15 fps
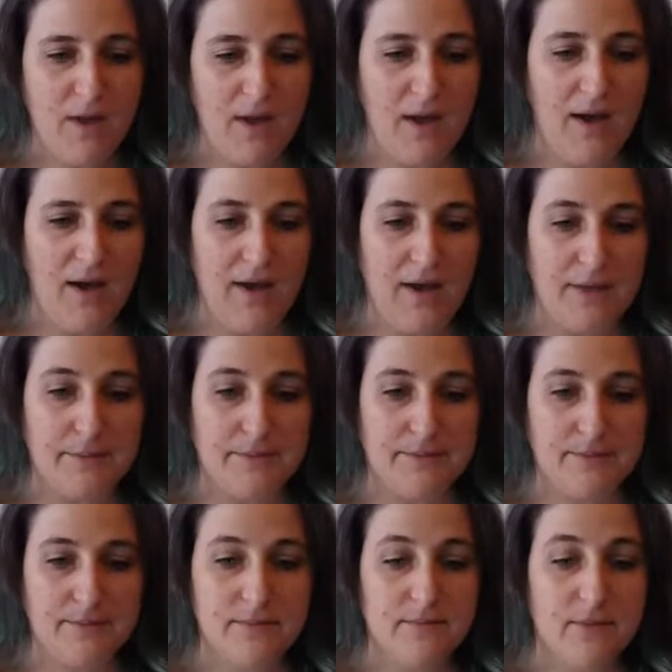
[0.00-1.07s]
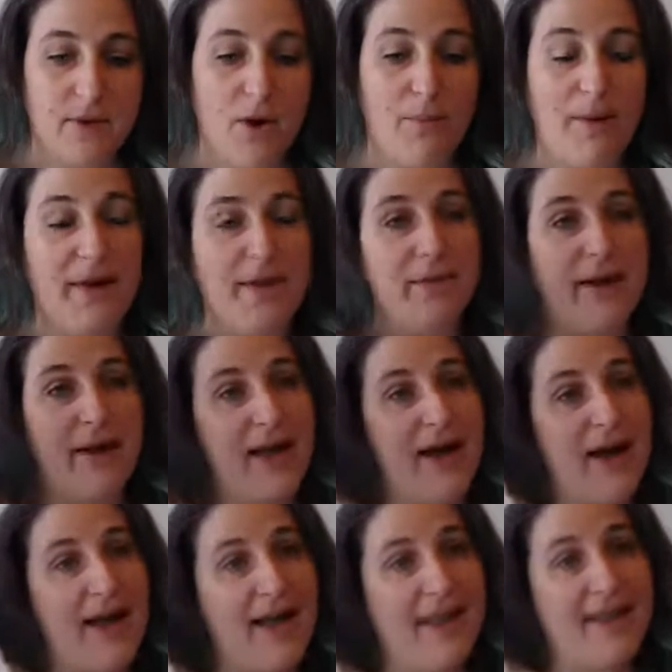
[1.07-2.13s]
Oh, by the way,
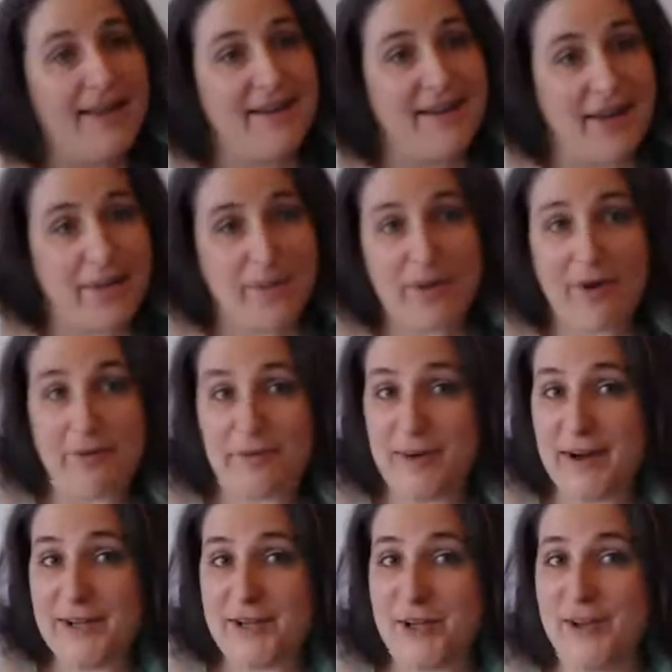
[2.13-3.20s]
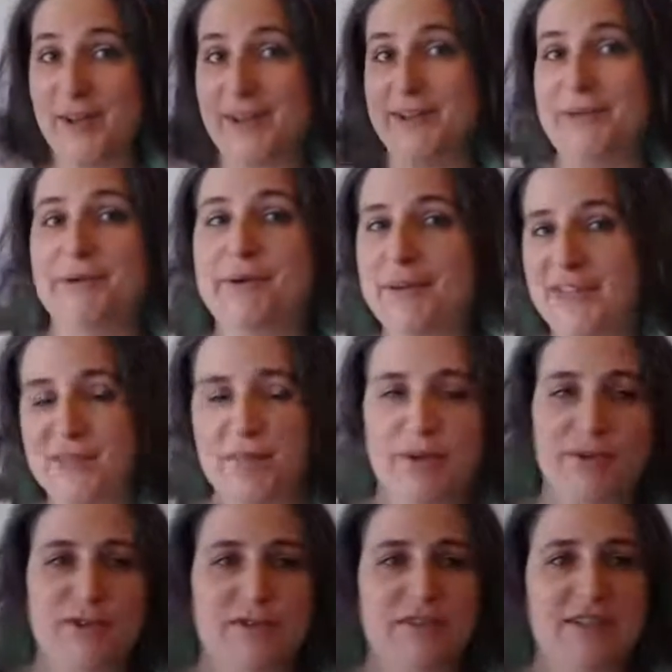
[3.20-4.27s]
hi, I'm Reverend Rachel at Unity
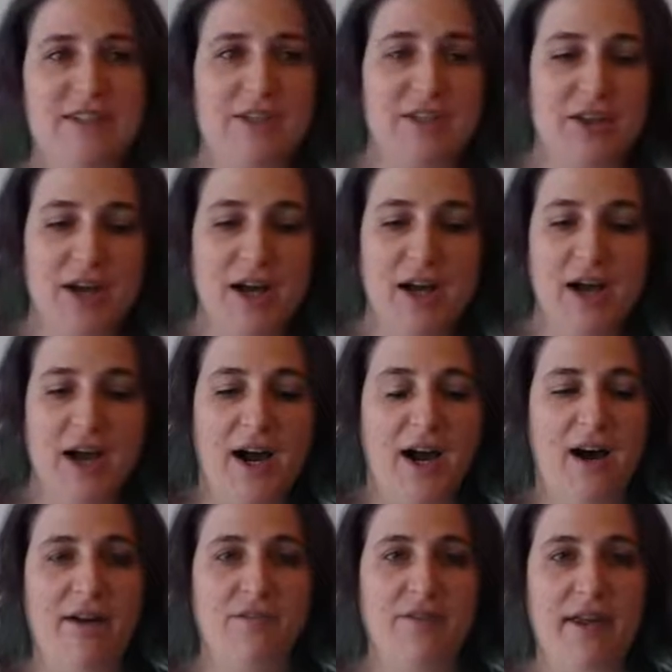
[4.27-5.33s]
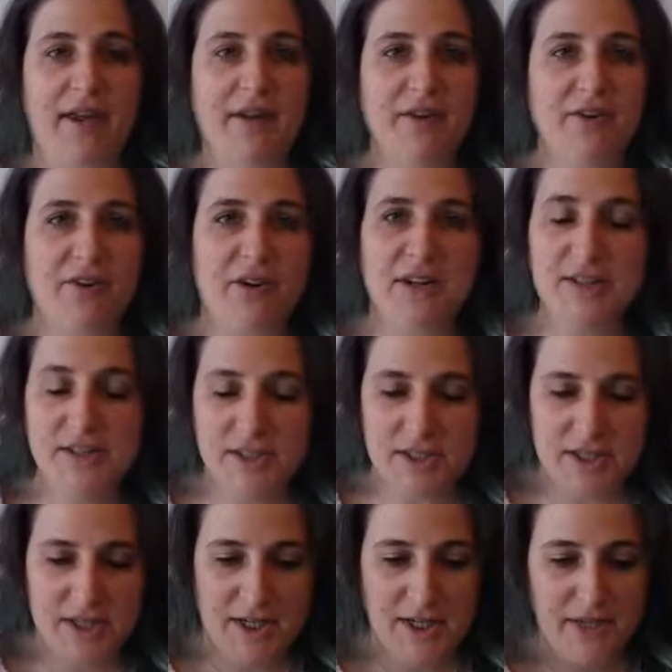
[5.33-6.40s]
Spiritual Center of
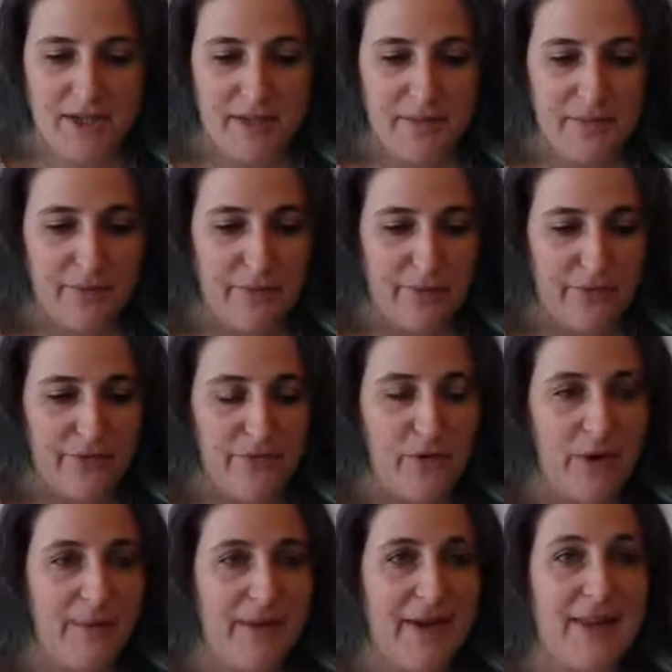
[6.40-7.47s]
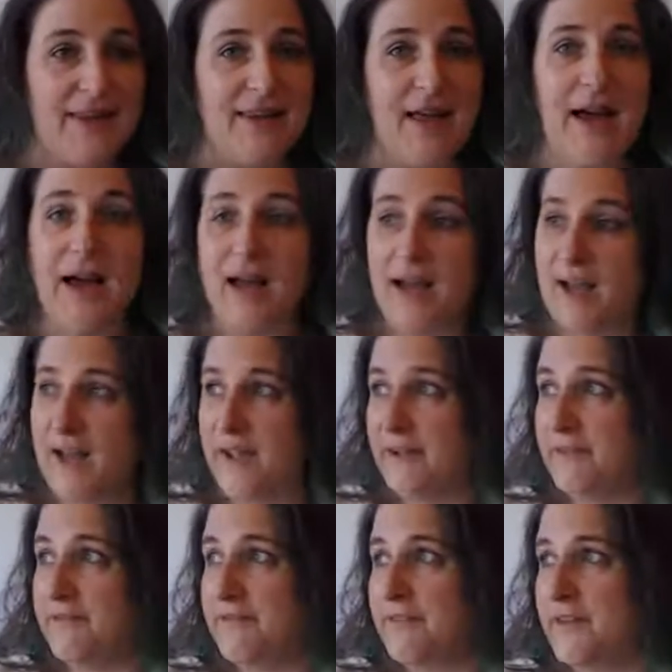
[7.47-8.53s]
Anchorage, performing
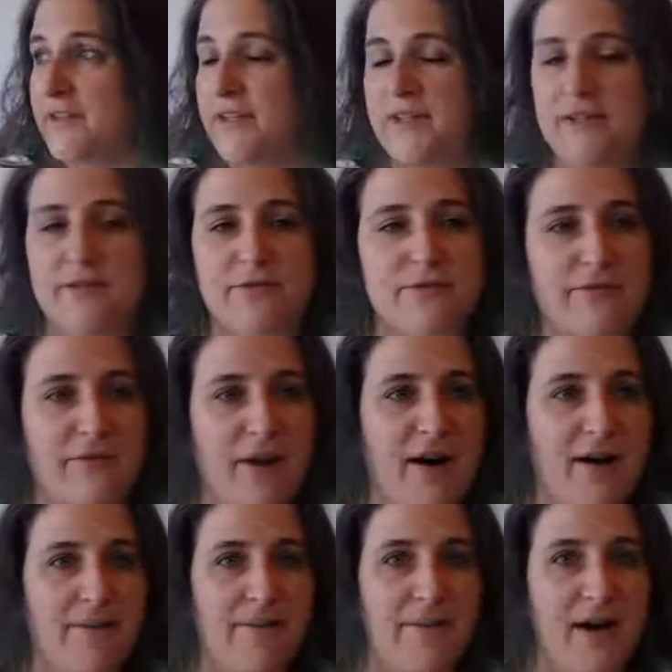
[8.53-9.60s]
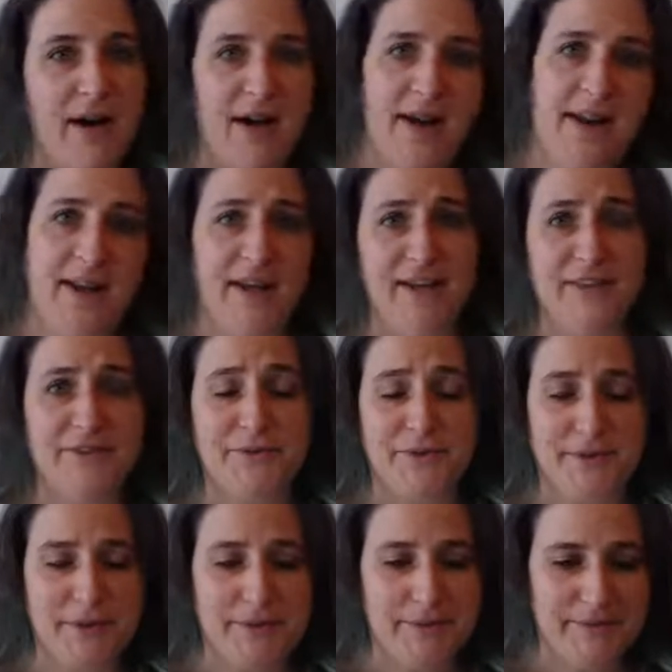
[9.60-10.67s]
live from my guest
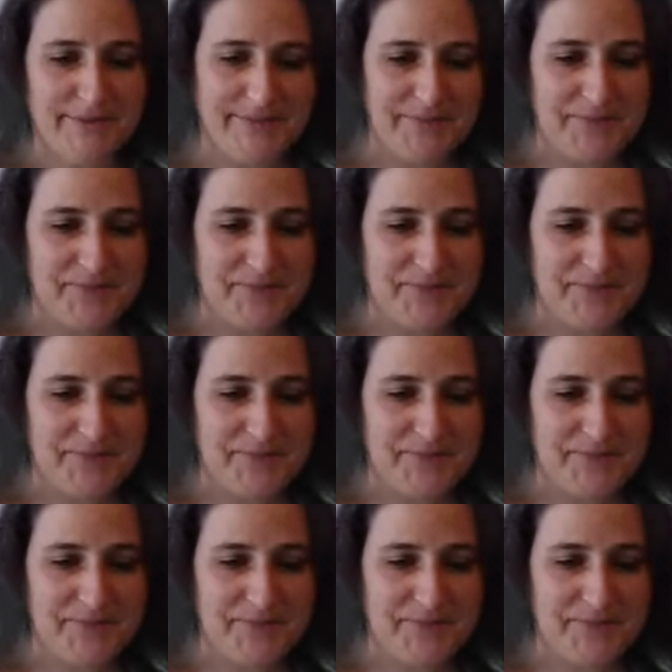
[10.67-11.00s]
room.